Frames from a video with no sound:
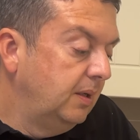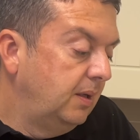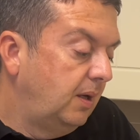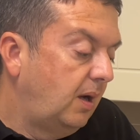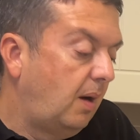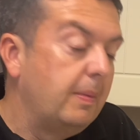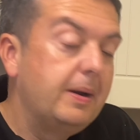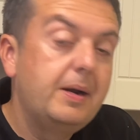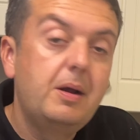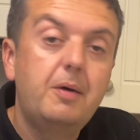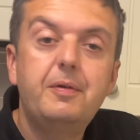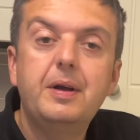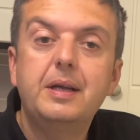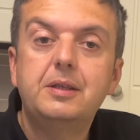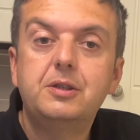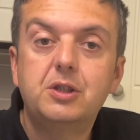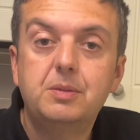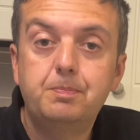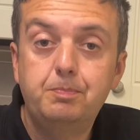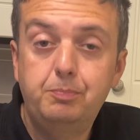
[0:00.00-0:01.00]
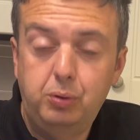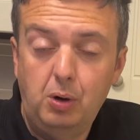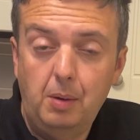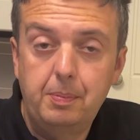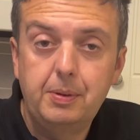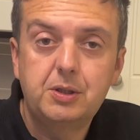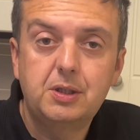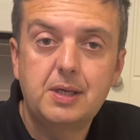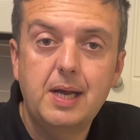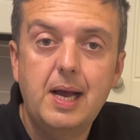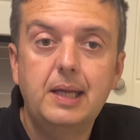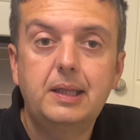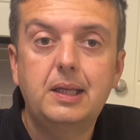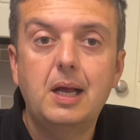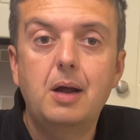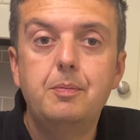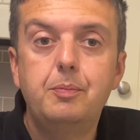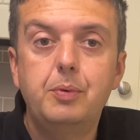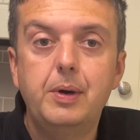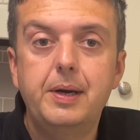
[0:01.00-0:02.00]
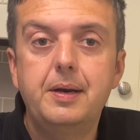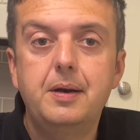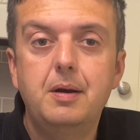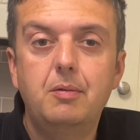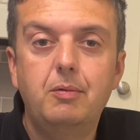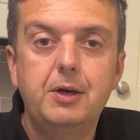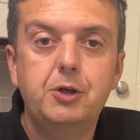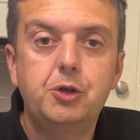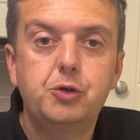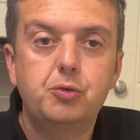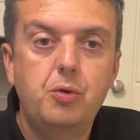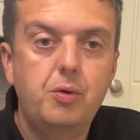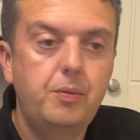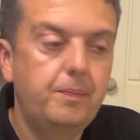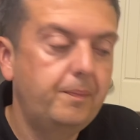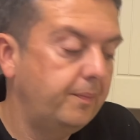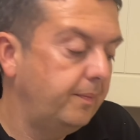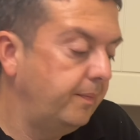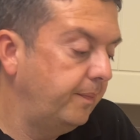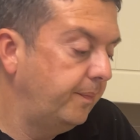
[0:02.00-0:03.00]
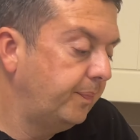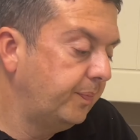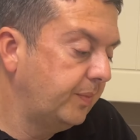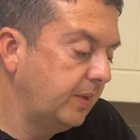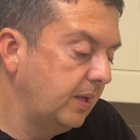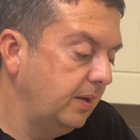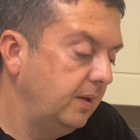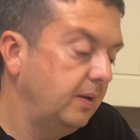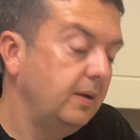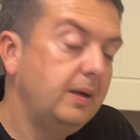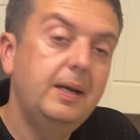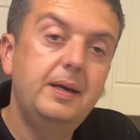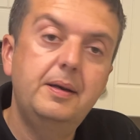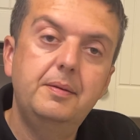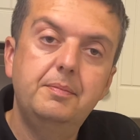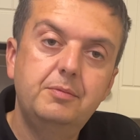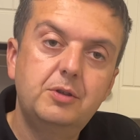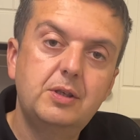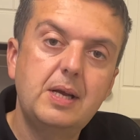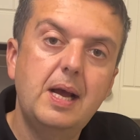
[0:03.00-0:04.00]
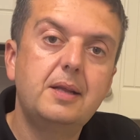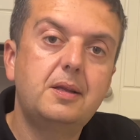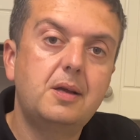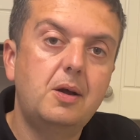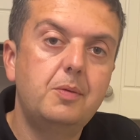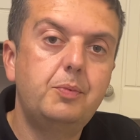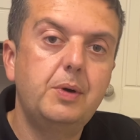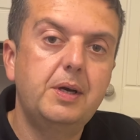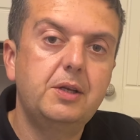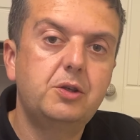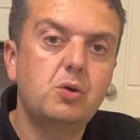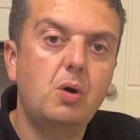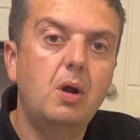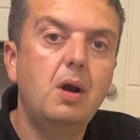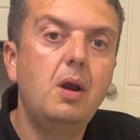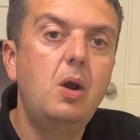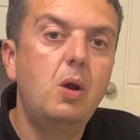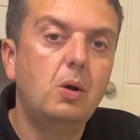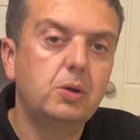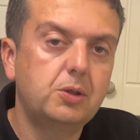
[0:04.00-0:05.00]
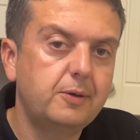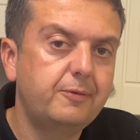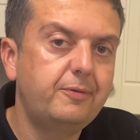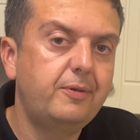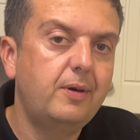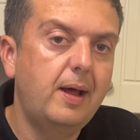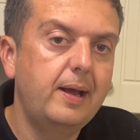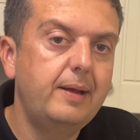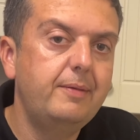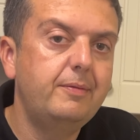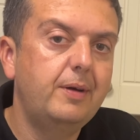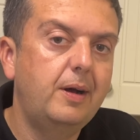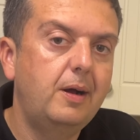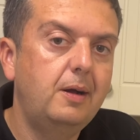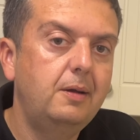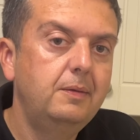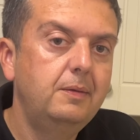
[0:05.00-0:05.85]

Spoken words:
I mean, I've had proper sourdough bread in the restaurant, and sourdough bread's got a lot of flavour.